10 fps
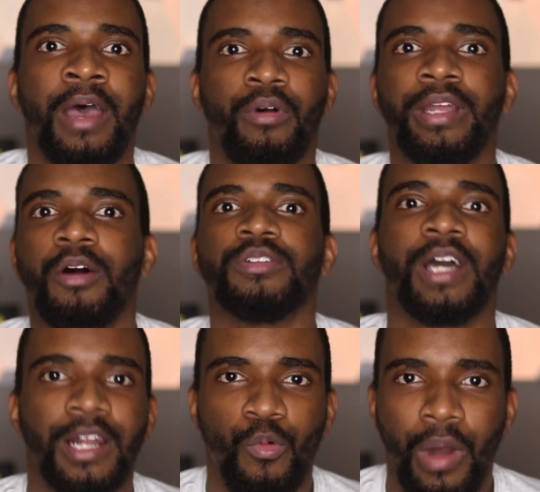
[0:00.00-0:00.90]
when he knows
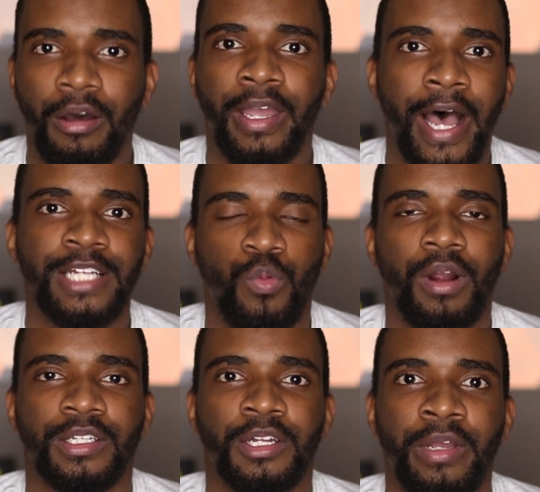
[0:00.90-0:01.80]
good and well he has
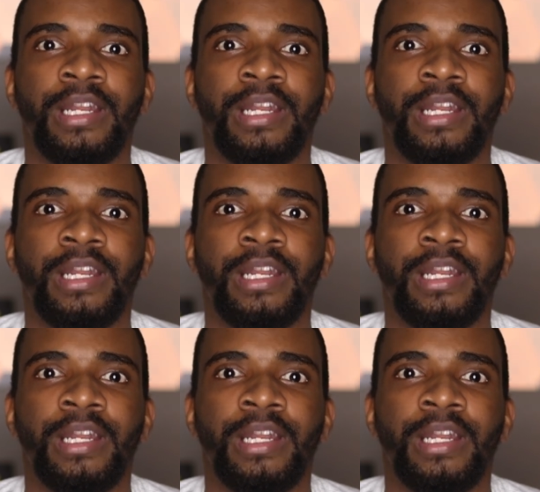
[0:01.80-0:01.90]
work to do.